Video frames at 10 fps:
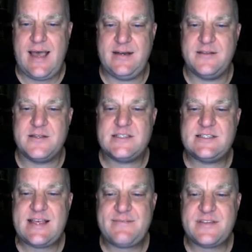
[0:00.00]
And in the
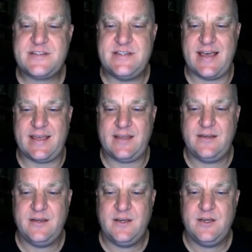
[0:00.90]
seventh
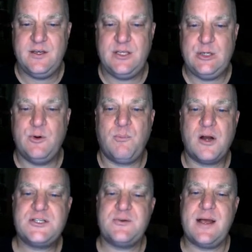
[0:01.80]
day, you will
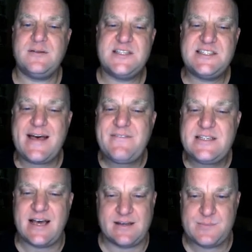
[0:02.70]
march around
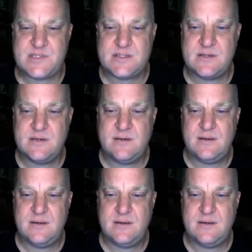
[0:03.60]
7 times.